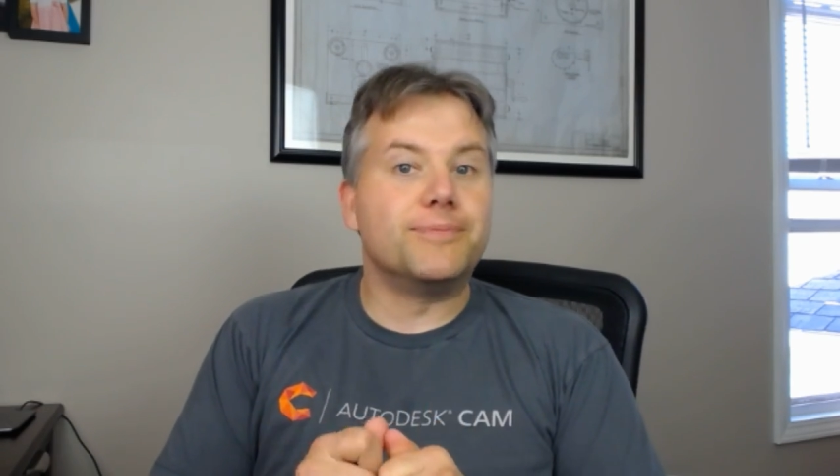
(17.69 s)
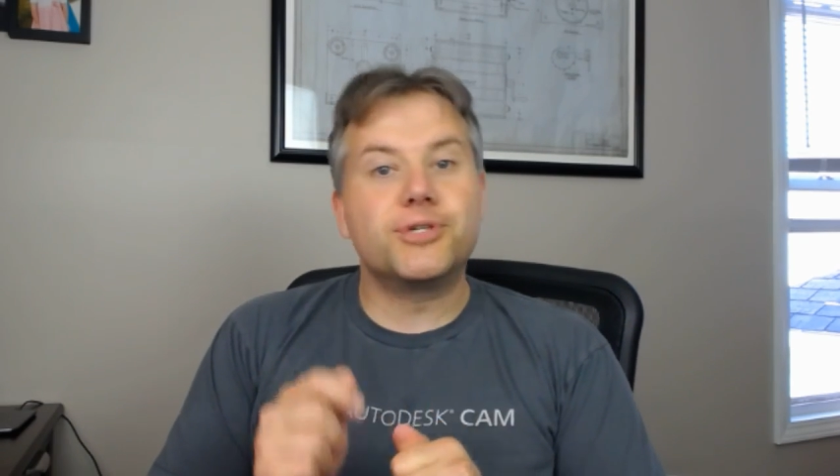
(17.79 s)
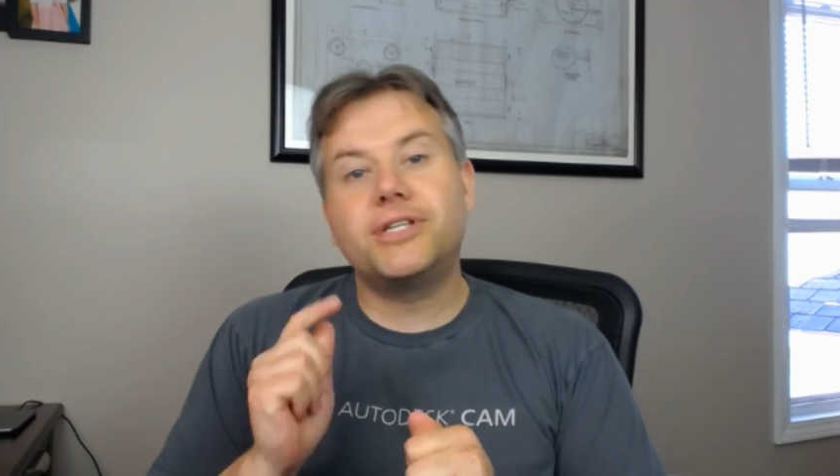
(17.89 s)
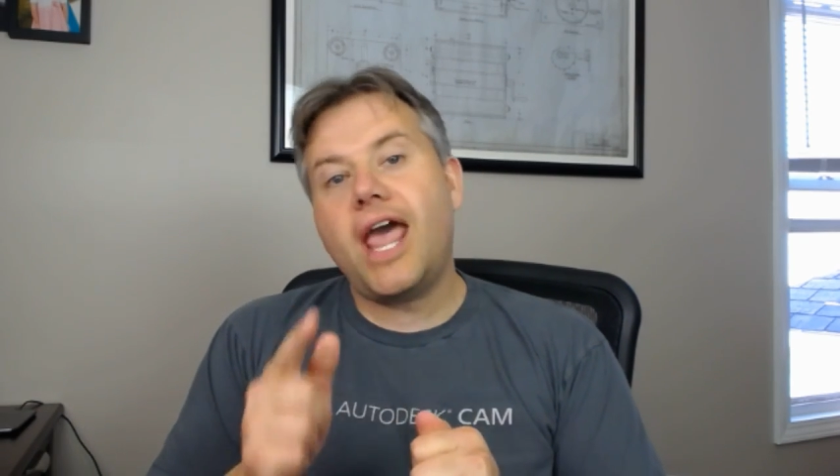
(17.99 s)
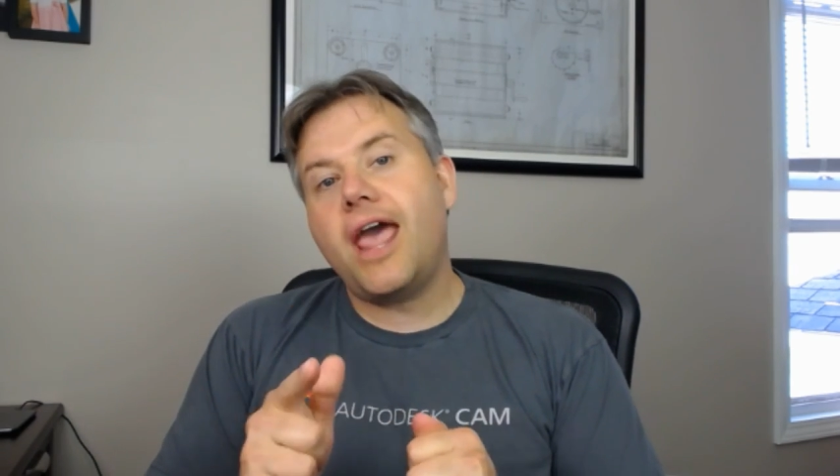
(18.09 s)

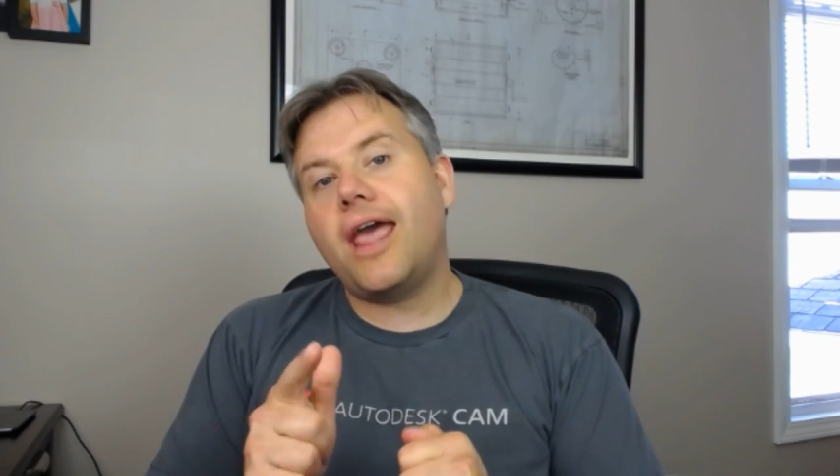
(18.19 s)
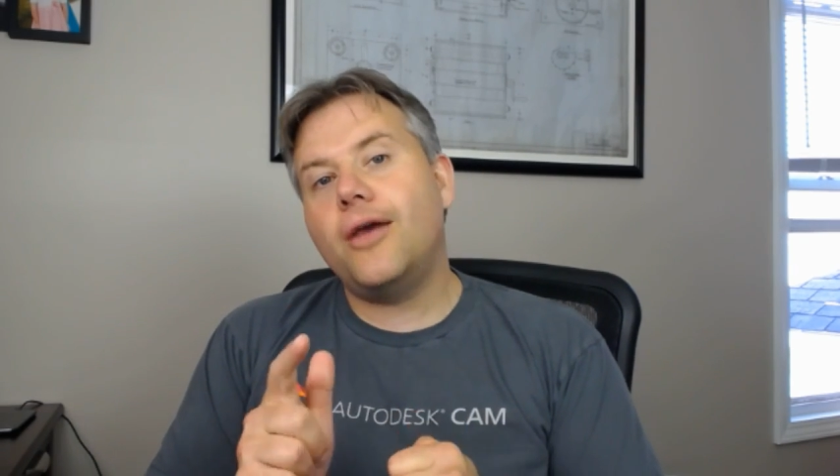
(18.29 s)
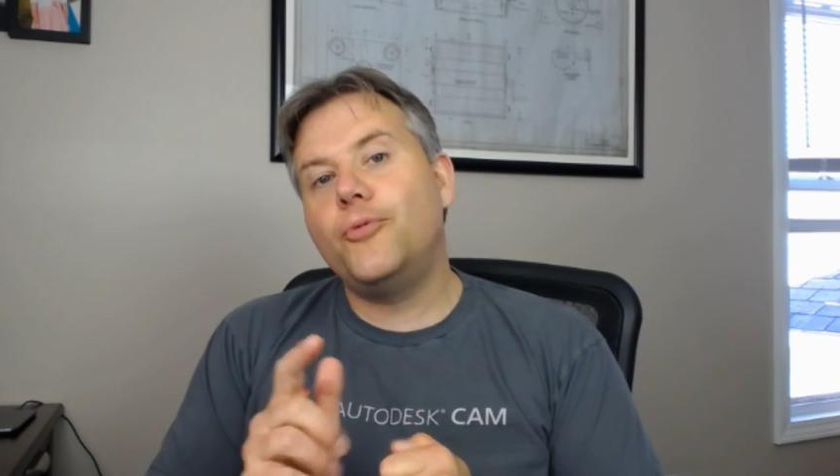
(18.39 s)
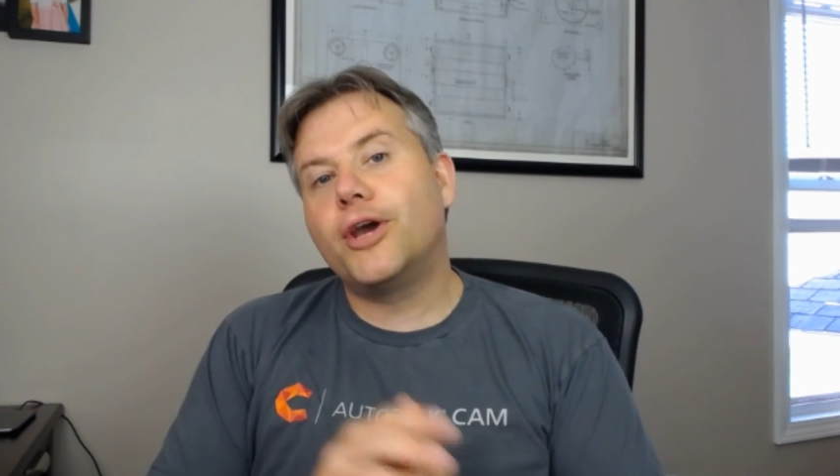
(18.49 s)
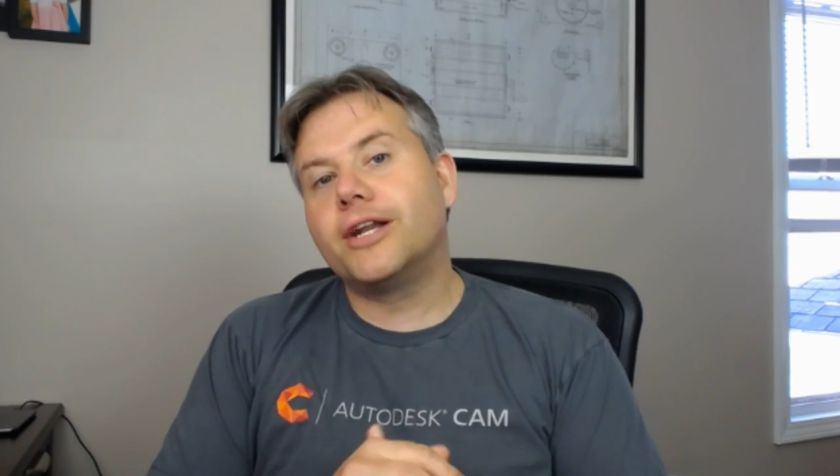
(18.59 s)
Today,
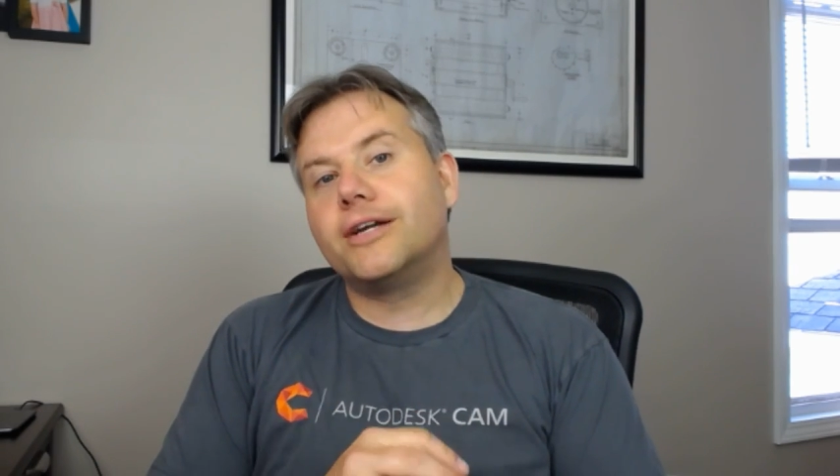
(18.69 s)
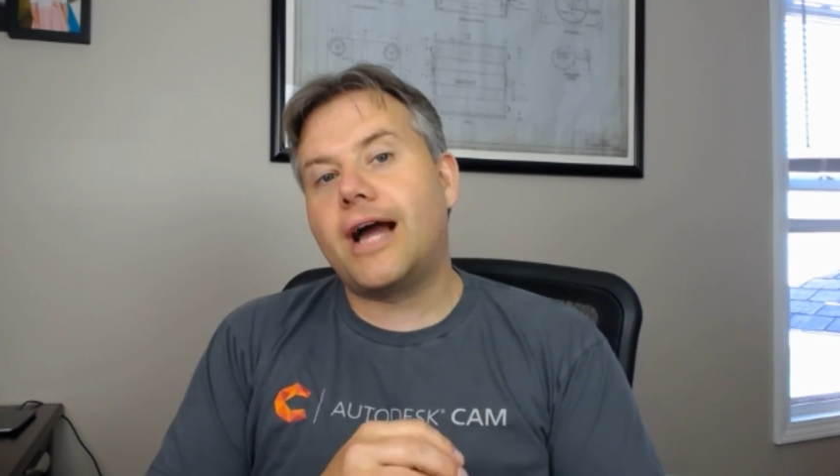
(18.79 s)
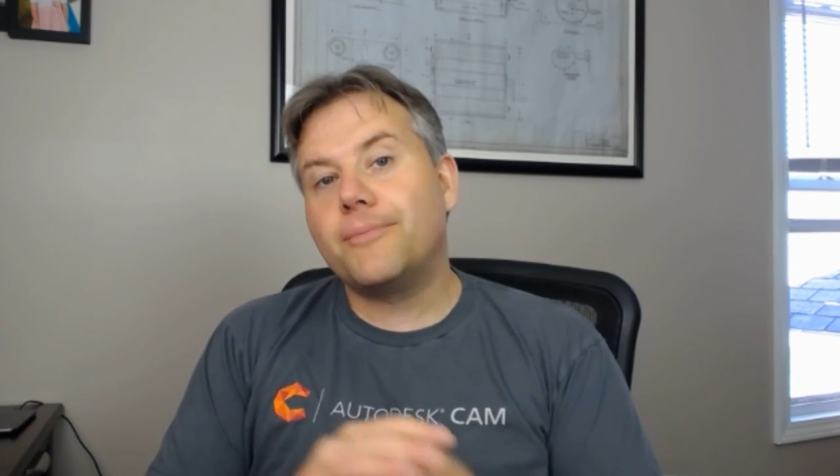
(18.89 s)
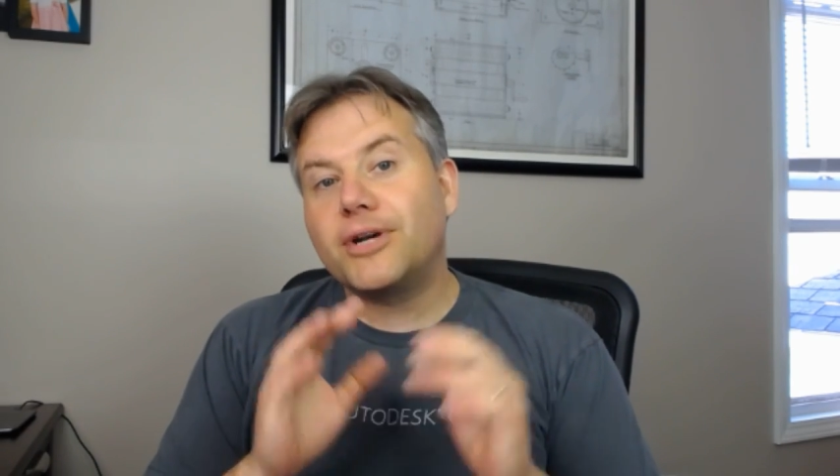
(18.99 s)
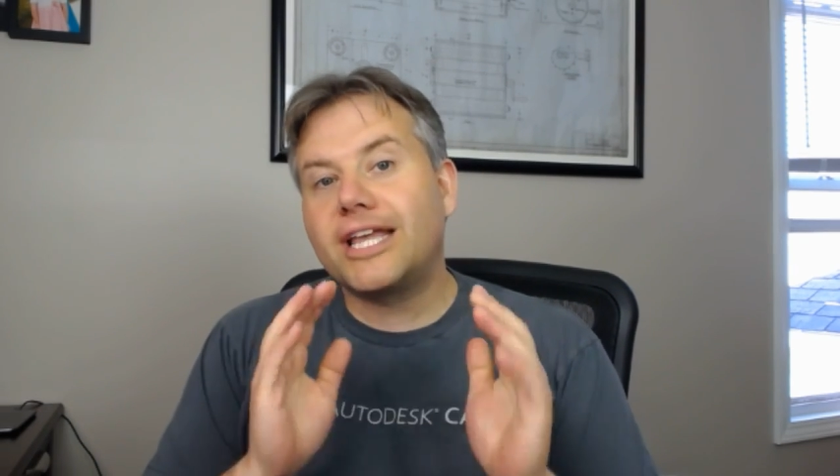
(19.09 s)

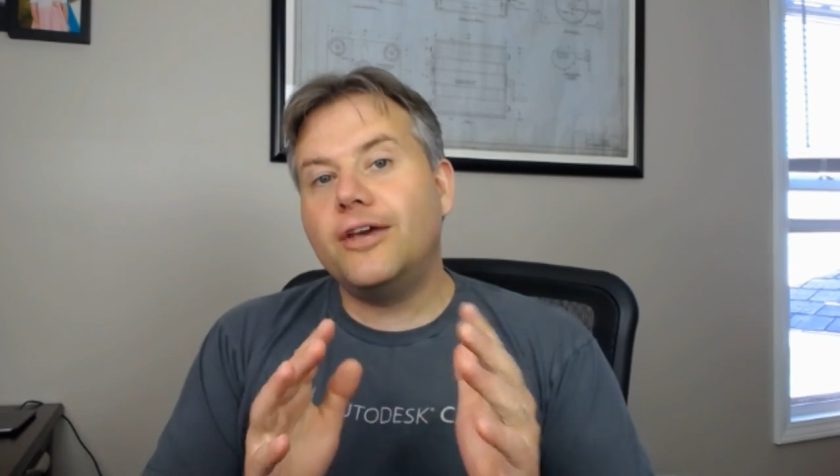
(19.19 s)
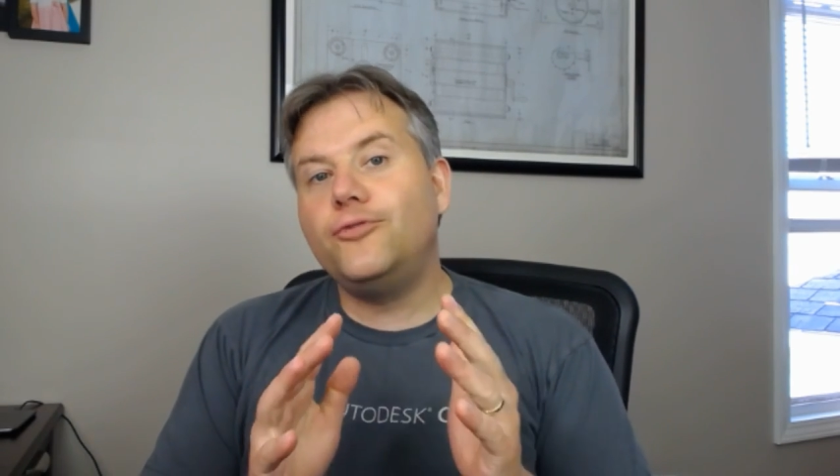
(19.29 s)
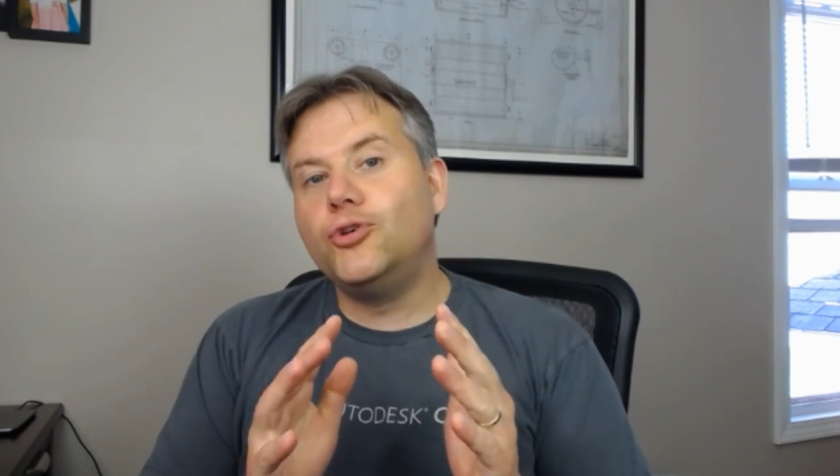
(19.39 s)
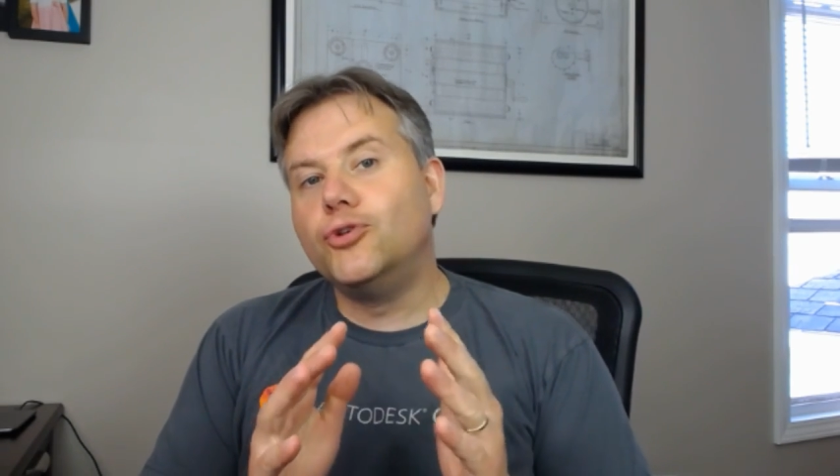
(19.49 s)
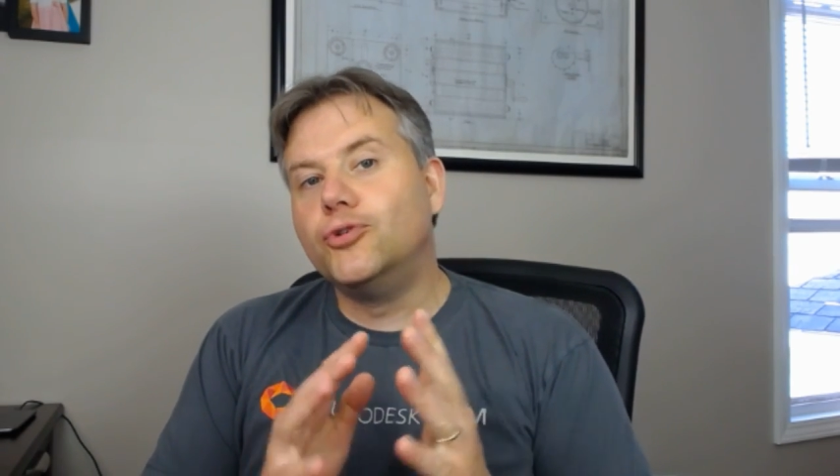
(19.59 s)
I'm gonna give
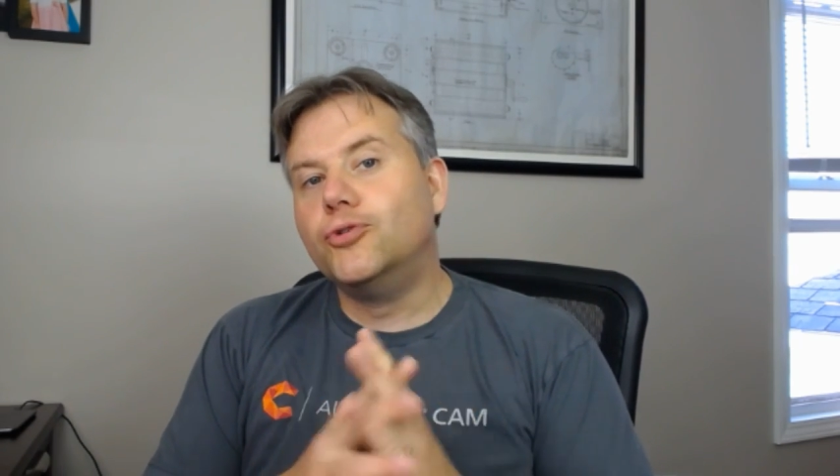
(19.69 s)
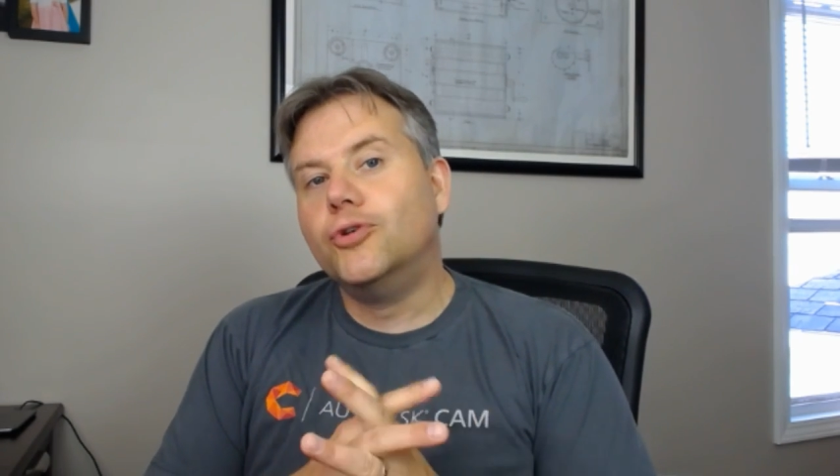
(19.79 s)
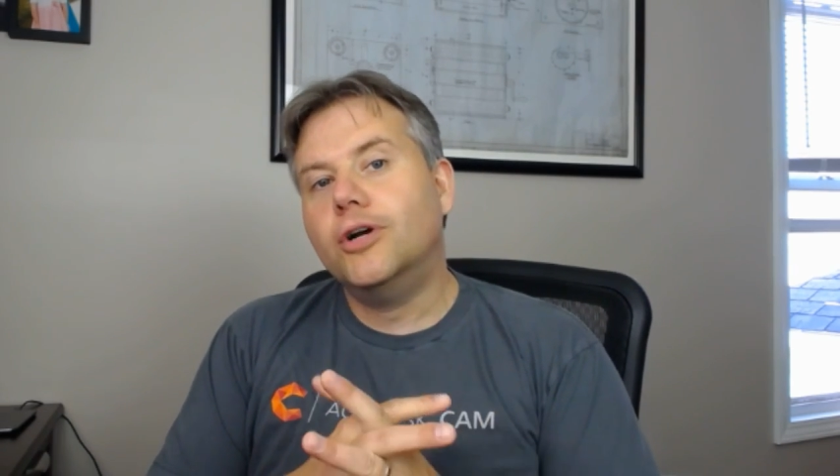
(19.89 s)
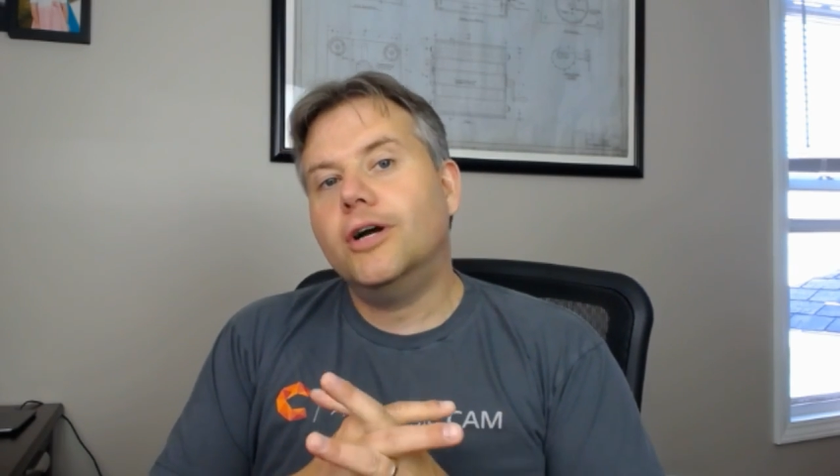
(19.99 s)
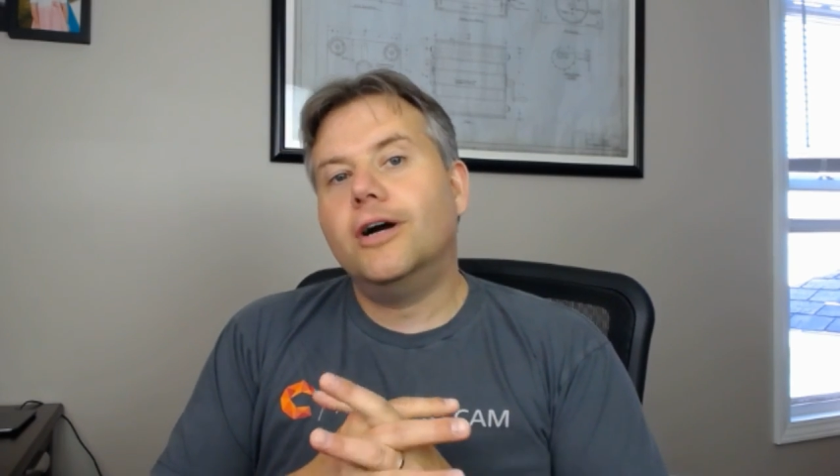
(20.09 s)
you